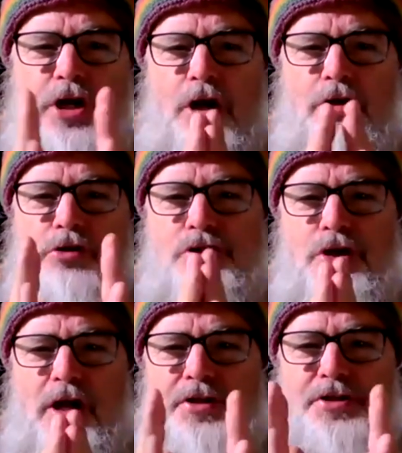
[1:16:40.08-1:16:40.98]
total
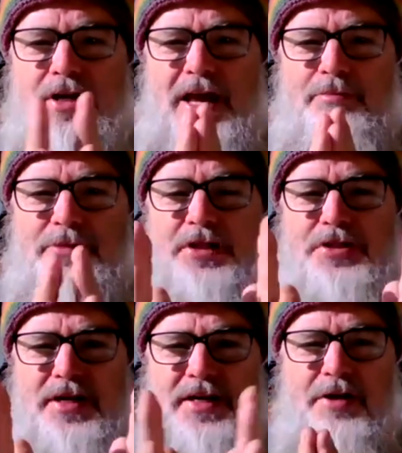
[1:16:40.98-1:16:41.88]
silence and
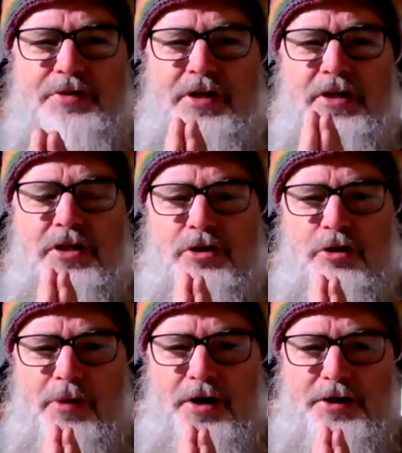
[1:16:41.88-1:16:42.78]
emptiness and nothingness
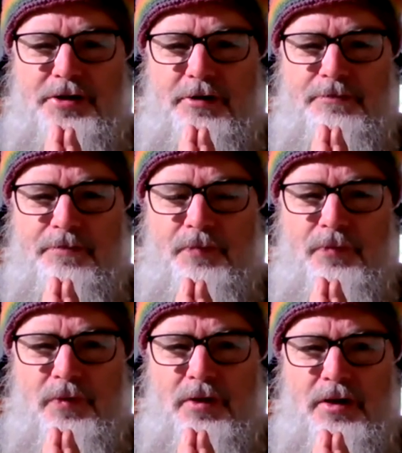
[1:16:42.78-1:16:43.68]
in your mind.
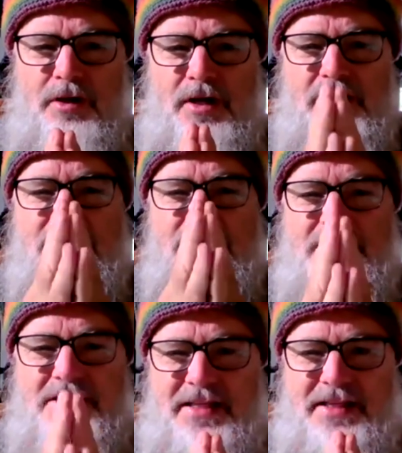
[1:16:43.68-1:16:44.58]

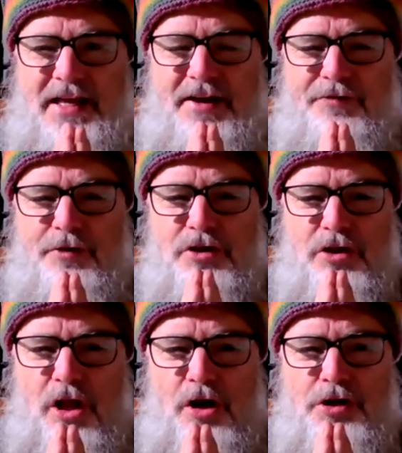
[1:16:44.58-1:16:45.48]
Sit there for
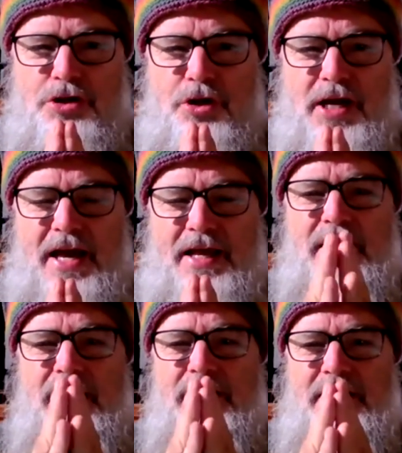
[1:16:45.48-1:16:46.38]
as long as you
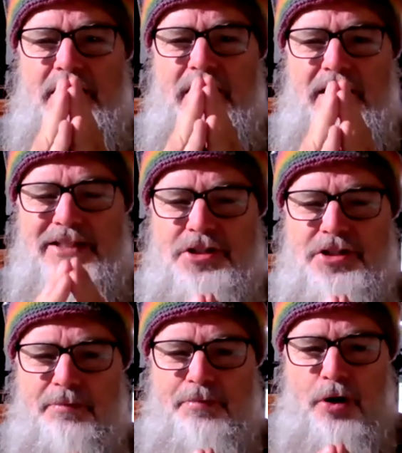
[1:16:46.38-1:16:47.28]
can in a
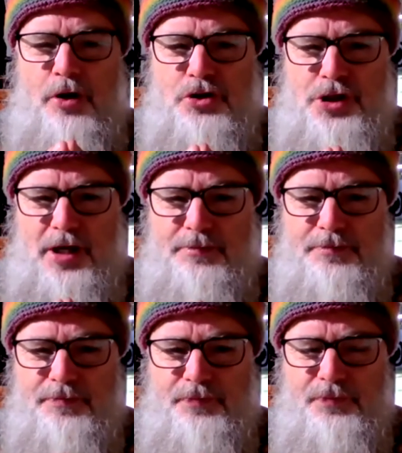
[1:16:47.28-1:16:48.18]
listening posture.
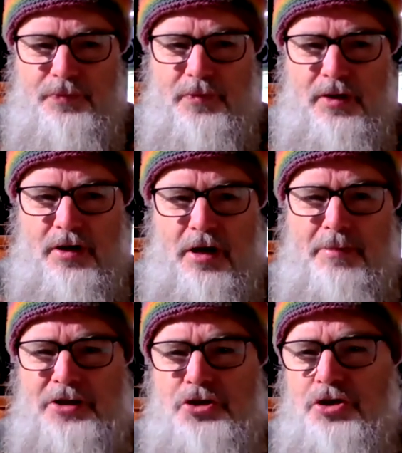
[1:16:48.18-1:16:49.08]

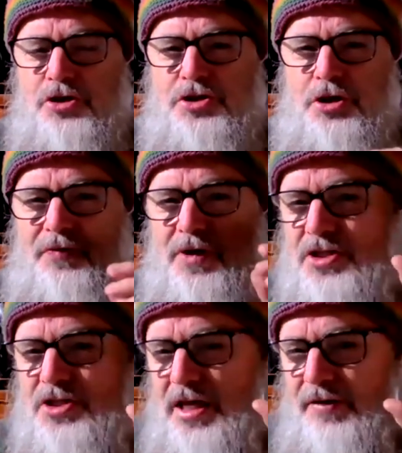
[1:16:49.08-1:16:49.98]
Imagine yourself
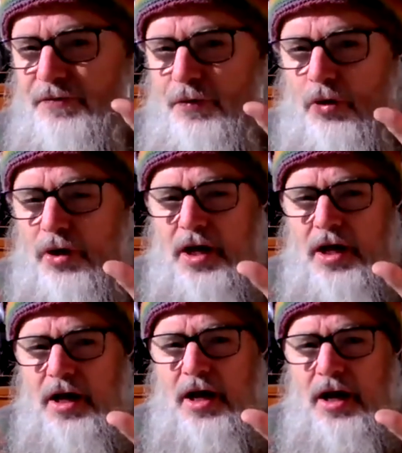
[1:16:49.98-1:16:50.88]
listening for
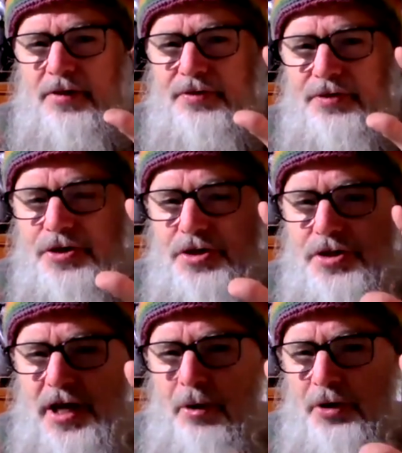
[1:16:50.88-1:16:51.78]

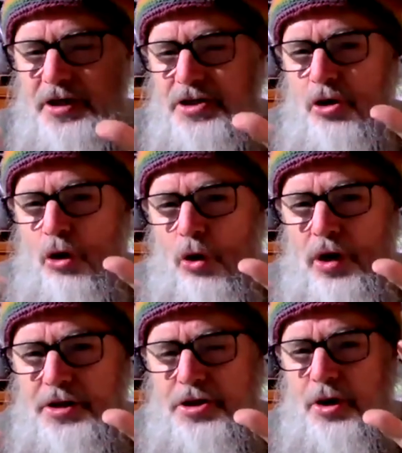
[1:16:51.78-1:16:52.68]
somebody's
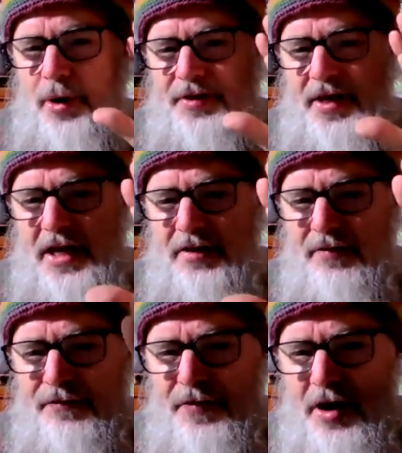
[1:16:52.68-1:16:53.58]
calling to you at the
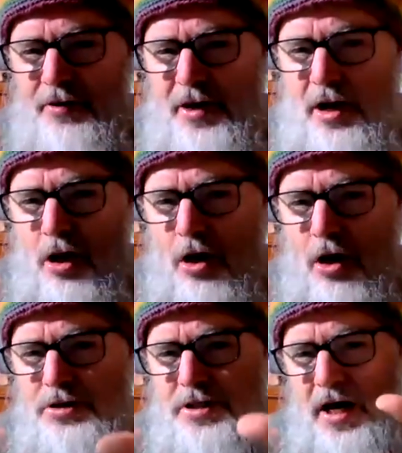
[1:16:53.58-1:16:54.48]
end of a very
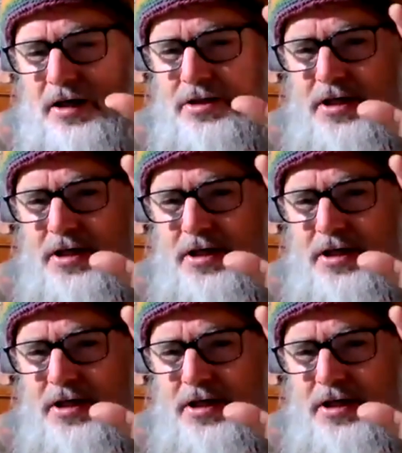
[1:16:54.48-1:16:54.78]
long, dark